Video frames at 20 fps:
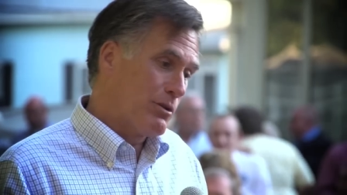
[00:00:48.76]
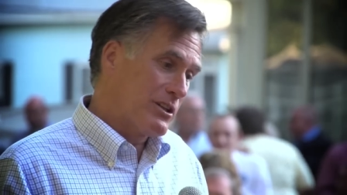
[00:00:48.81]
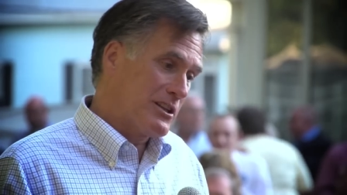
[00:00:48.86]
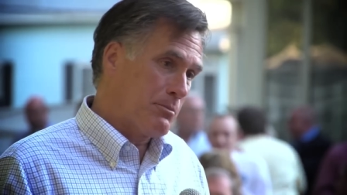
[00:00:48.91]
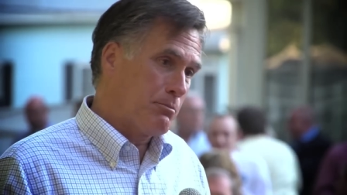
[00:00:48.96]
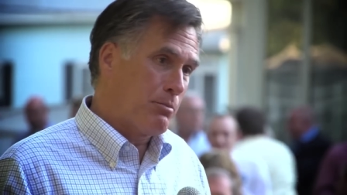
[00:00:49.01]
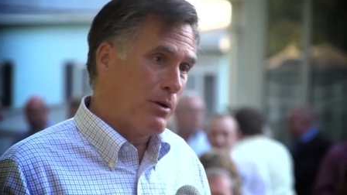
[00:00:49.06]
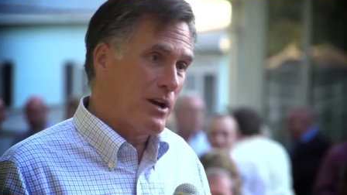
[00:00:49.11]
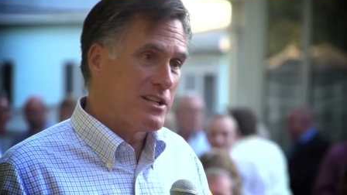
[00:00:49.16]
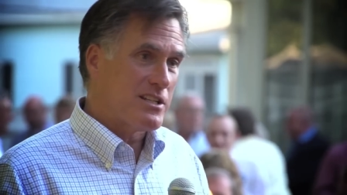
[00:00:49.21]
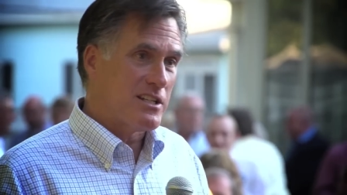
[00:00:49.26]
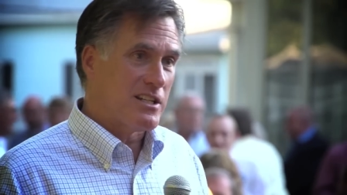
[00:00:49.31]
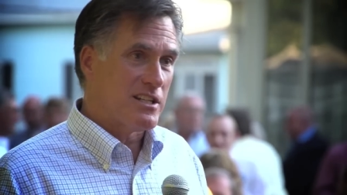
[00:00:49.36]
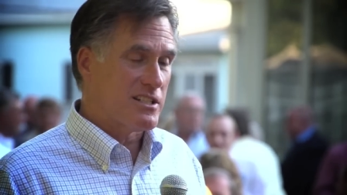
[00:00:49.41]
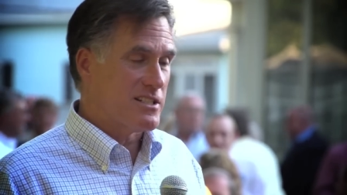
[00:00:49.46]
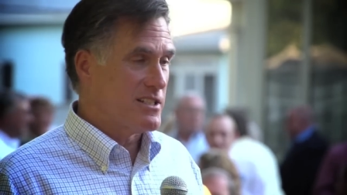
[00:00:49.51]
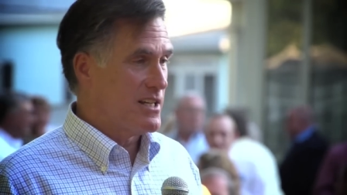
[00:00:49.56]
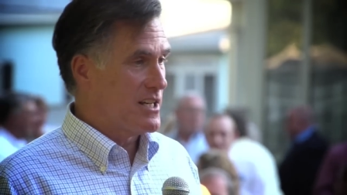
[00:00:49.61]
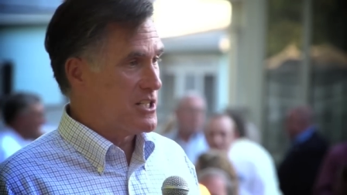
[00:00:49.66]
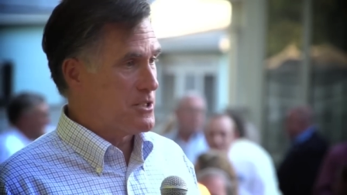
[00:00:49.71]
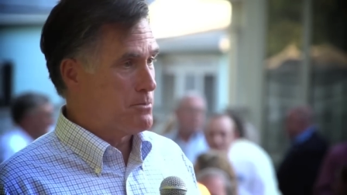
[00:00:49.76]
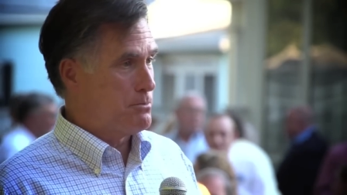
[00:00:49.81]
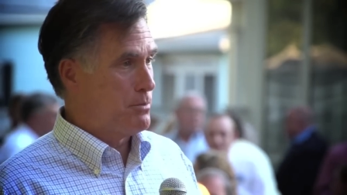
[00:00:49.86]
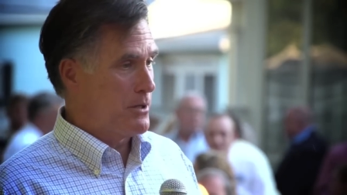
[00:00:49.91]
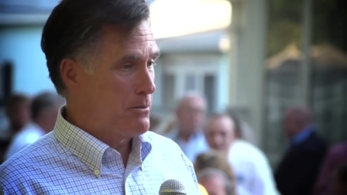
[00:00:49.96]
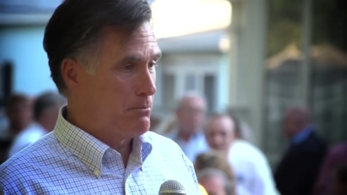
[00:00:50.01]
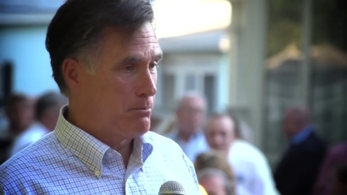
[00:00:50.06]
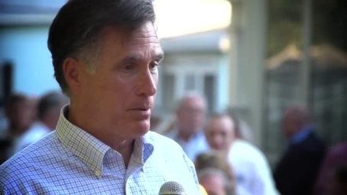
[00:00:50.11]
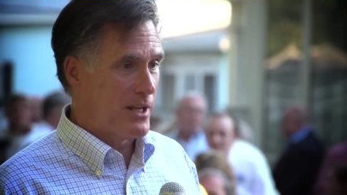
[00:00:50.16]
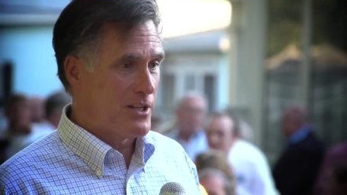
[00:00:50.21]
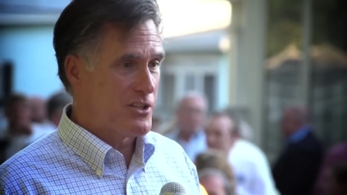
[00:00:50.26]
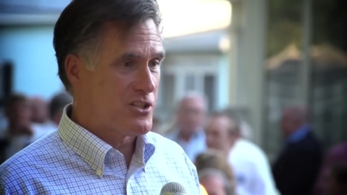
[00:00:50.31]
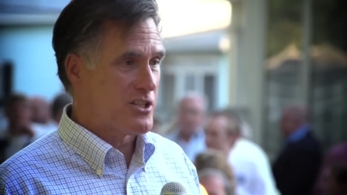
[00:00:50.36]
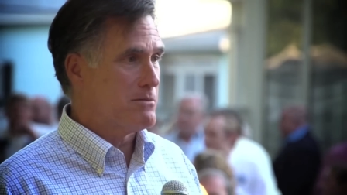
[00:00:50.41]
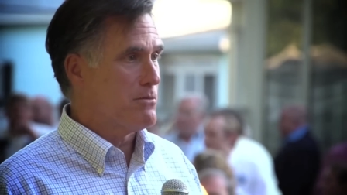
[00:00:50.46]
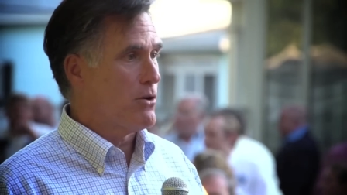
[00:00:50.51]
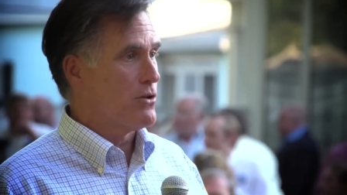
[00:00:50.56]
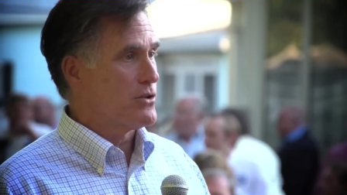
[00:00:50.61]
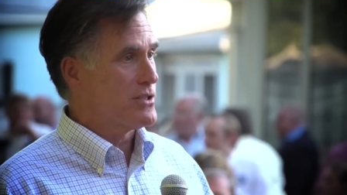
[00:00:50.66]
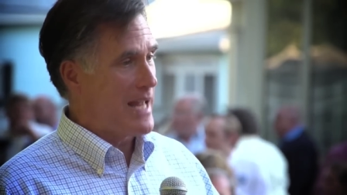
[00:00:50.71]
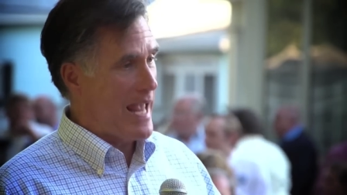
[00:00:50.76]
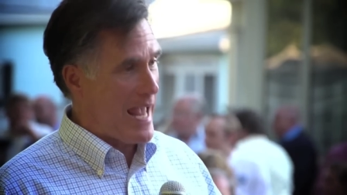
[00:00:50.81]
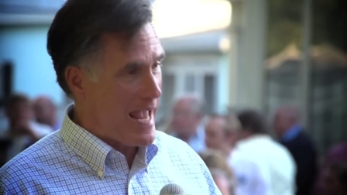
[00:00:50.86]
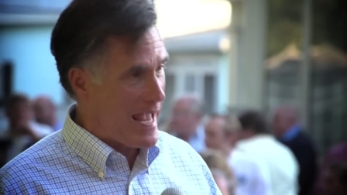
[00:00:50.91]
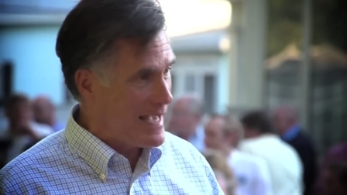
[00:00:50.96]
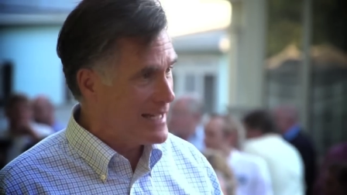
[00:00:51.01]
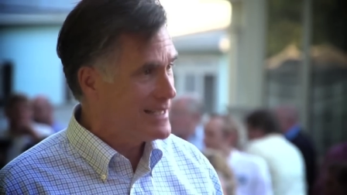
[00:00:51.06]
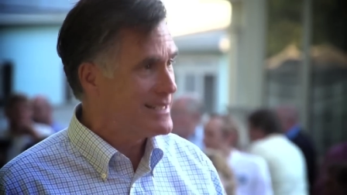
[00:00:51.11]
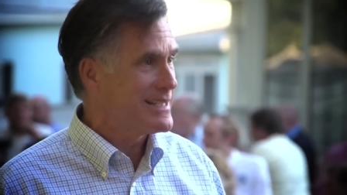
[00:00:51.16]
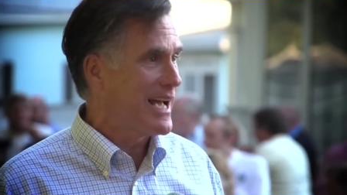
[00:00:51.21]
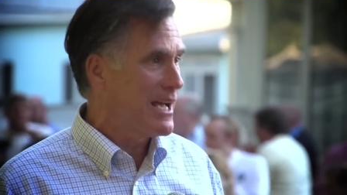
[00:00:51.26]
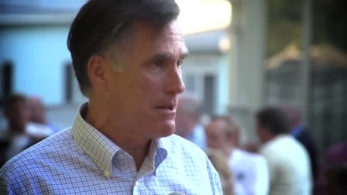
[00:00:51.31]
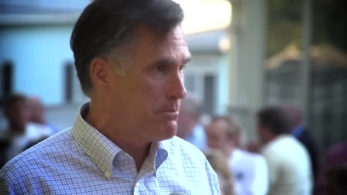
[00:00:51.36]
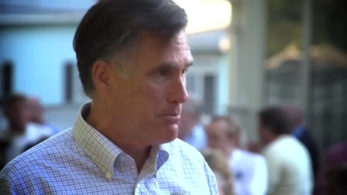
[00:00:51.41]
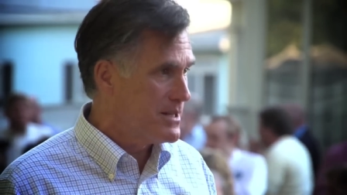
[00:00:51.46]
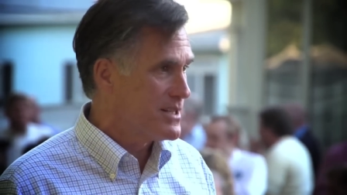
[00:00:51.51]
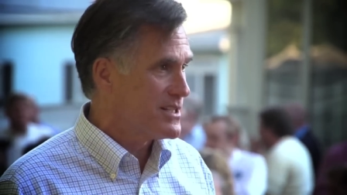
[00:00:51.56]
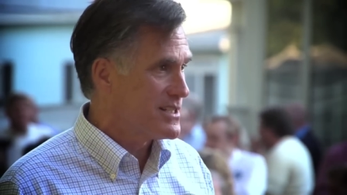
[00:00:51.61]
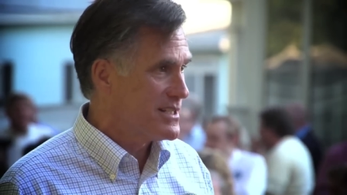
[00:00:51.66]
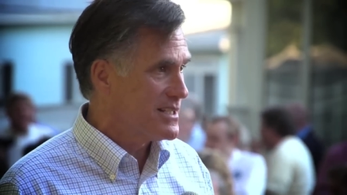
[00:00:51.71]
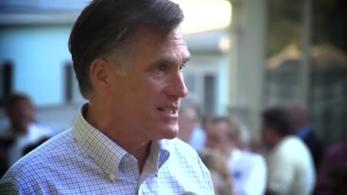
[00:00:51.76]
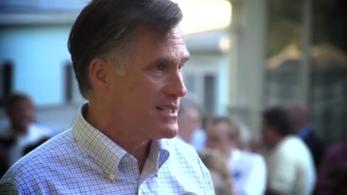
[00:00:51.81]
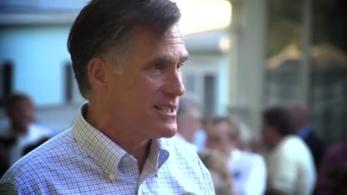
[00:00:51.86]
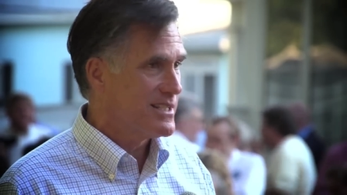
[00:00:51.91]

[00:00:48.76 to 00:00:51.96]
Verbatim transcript: Did the princess seize my buddy's boat? I, Captain.